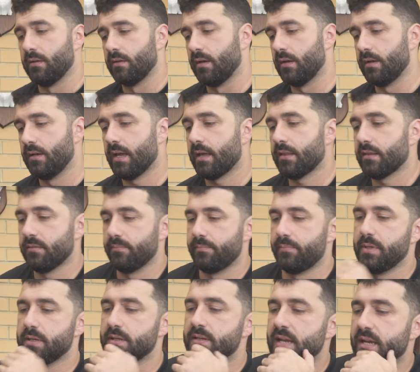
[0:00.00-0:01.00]
Another
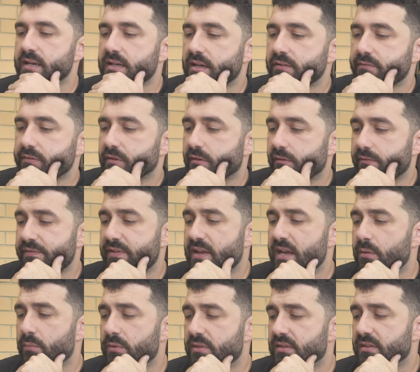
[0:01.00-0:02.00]
big negative that I've
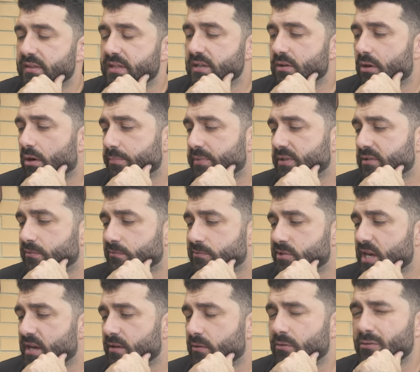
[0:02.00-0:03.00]
found with it, the optical
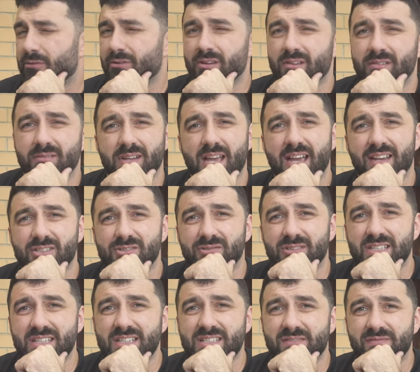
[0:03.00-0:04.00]
channel on it
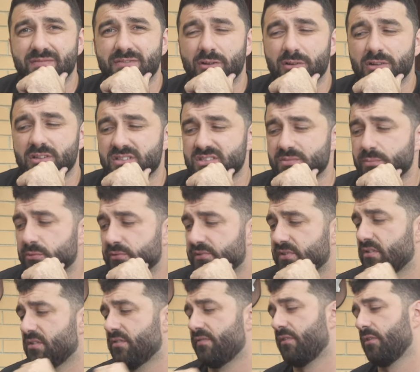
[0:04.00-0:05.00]
actually isn't focusable.
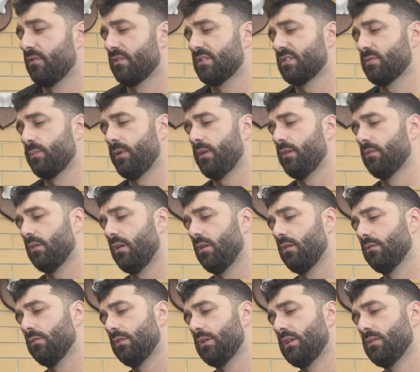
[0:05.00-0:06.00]
So the focus wheel
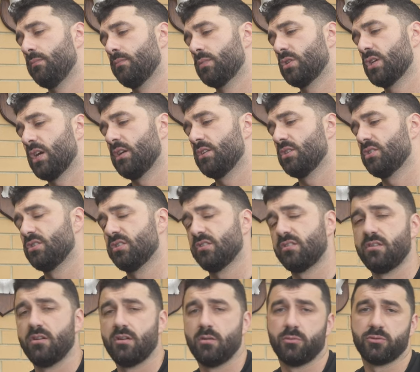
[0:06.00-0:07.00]
only changes the
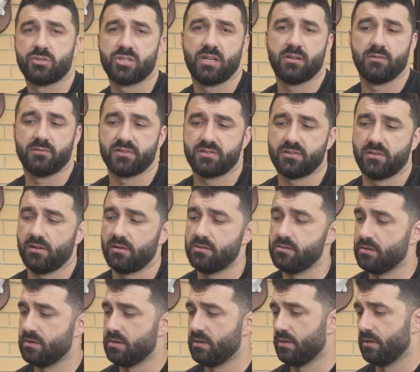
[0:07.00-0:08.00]
thermal channel. So
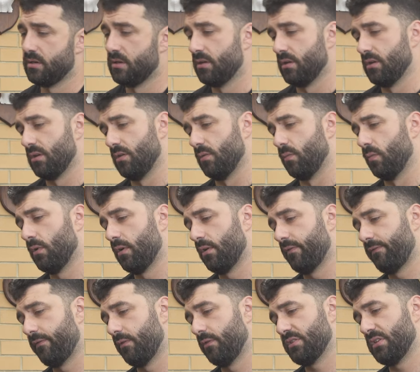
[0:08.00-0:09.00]
when I
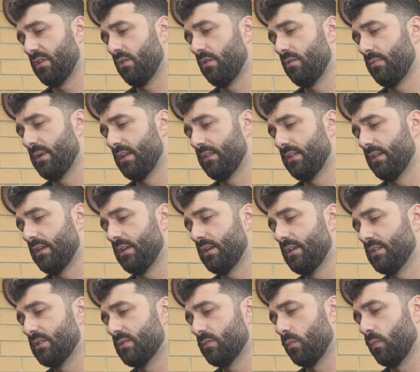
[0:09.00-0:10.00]
first heard about
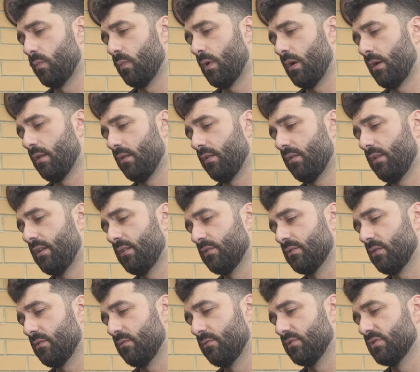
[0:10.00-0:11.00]
these, one of the things
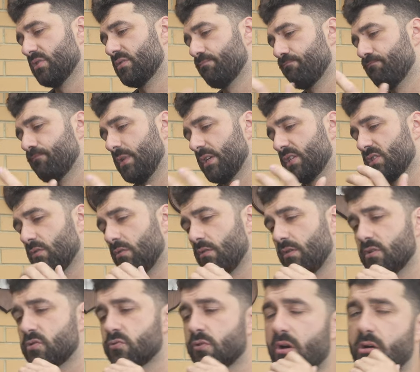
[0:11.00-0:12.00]
I was excited
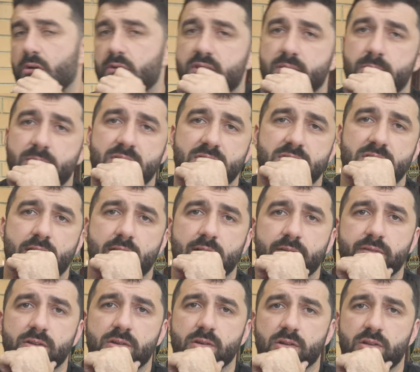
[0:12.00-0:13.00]
to try with them, you know,
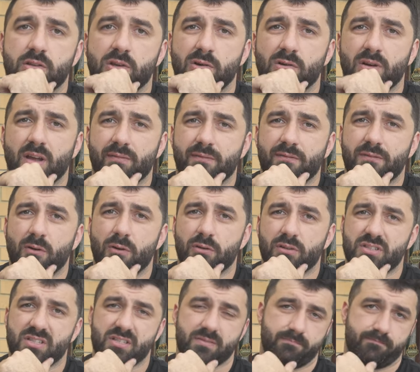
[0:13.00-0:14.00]
if you've got a curled up
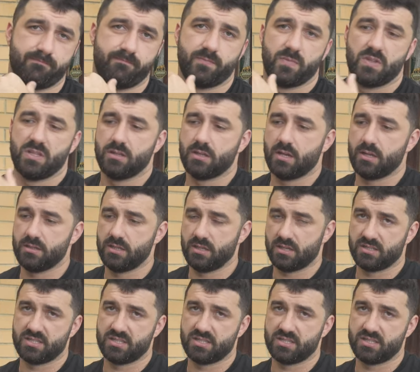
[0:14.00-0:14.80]
fox, you can